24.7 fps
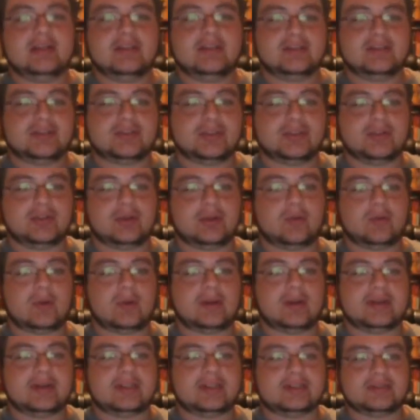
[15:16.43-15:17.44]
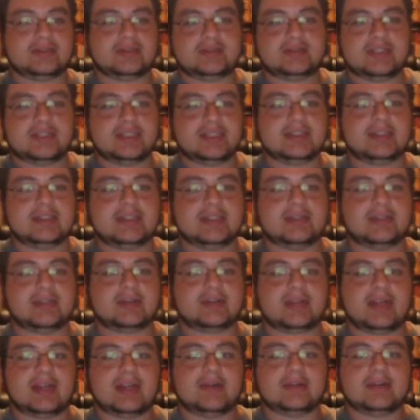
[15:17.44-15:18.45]
So, whereas D&D, your
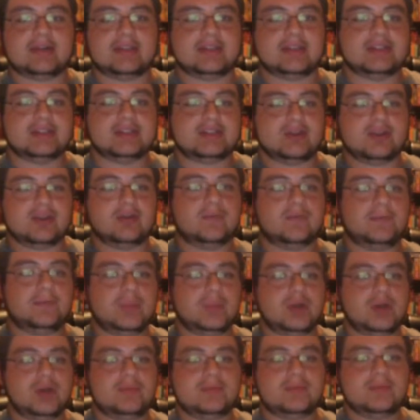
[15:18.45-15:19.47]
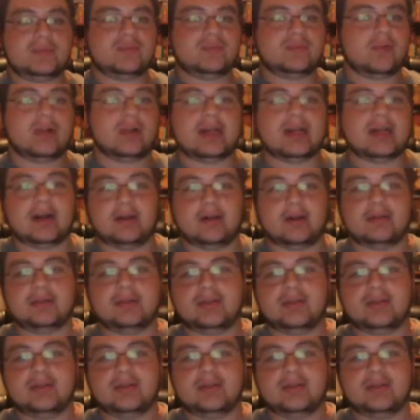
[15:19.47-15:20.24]
cleric can just go, boop, full health.